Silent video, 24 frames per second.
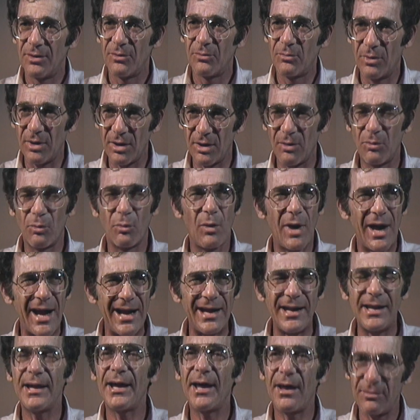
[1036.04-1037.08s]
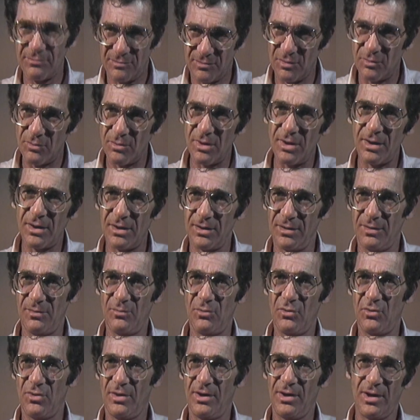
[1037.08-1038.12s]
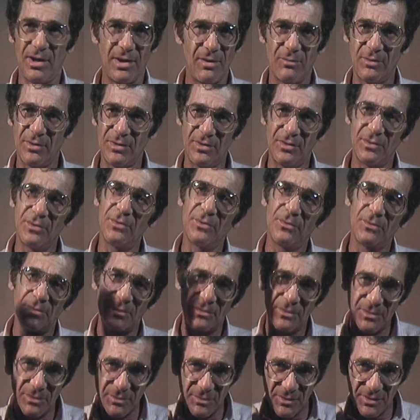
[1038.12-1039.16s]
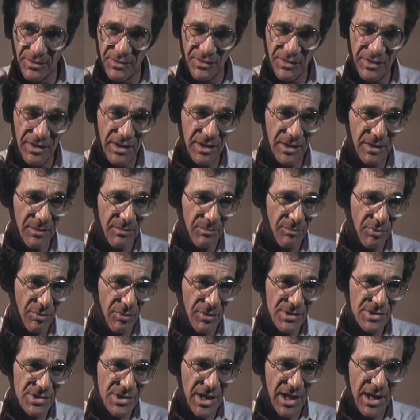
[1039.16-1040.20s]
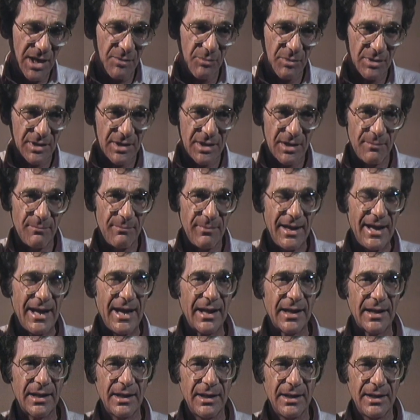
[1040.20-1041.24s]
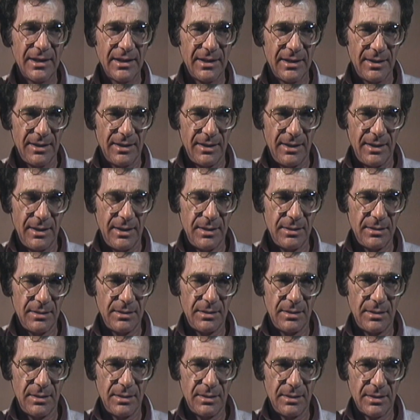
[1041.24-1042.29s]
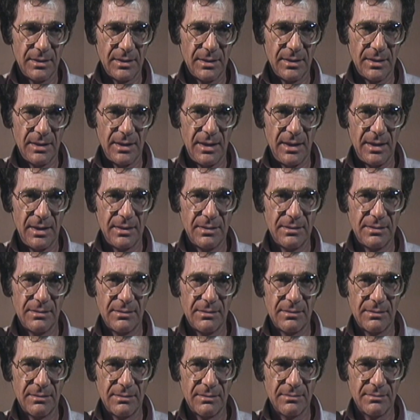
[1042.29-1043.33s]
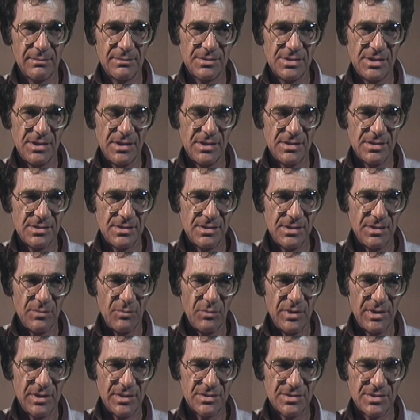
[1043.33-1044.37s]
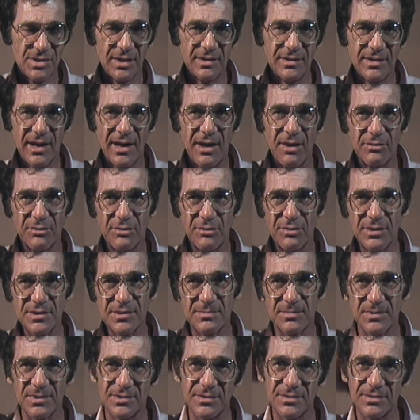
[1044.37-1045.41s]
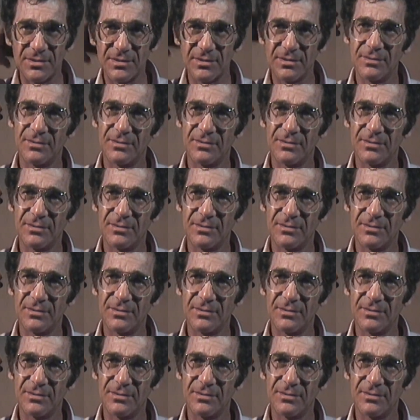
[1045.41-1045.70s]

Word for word: where riding out to work in the morning I would do do the scene. Poor Jane would come back and and she she we shut down Christmas